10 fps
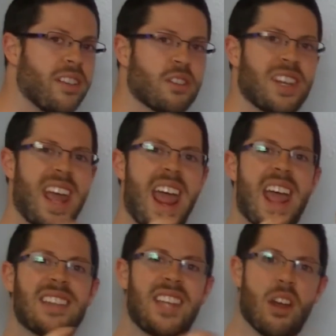There's an
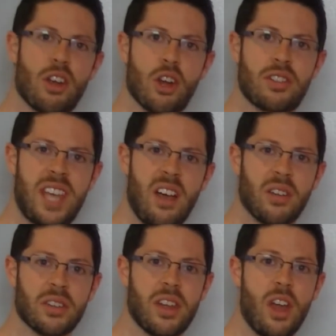anterior
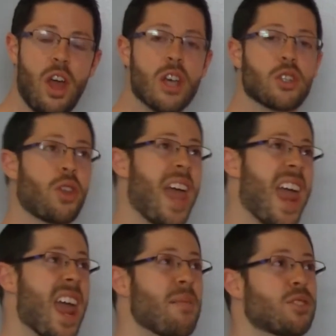tilt. So the
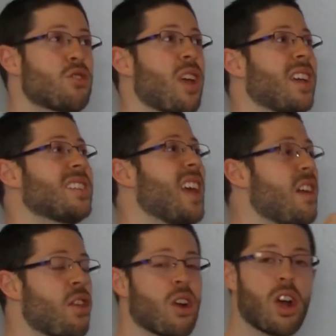hamstrings, they're